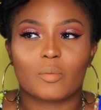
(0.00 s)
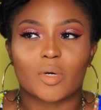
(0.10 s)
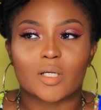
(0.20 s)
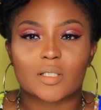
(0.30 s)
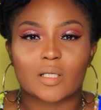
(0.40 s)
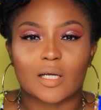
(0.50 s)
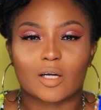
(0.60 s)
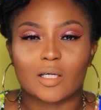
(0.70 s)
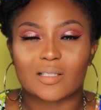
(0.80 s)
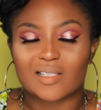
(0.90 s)
But it's like
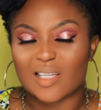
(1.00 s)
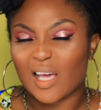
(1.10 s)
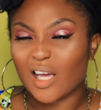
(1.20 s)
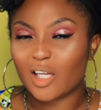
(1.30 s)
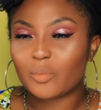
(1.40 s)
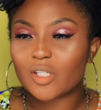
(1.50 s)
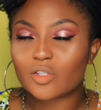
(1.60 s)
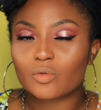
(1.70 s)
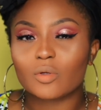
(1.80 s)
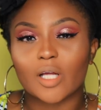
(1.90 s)
a tad bit
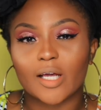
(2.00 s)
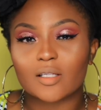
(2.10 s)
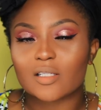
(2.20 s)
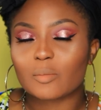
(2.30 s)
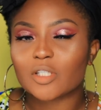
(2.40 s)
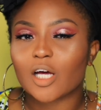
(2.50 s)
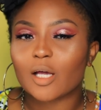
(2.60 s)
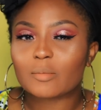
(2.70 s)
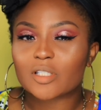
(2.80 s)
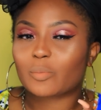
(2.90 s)
too light
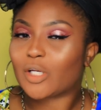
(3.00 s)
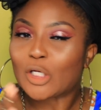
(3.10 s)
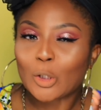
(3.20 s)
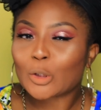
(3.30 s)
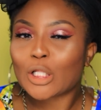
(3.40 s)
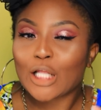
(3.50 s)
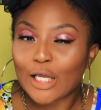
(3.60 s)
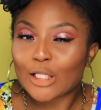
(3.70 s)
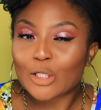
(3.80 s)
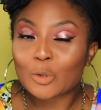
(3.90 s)
sometimes, depending on the
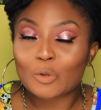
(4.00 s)
lighting, you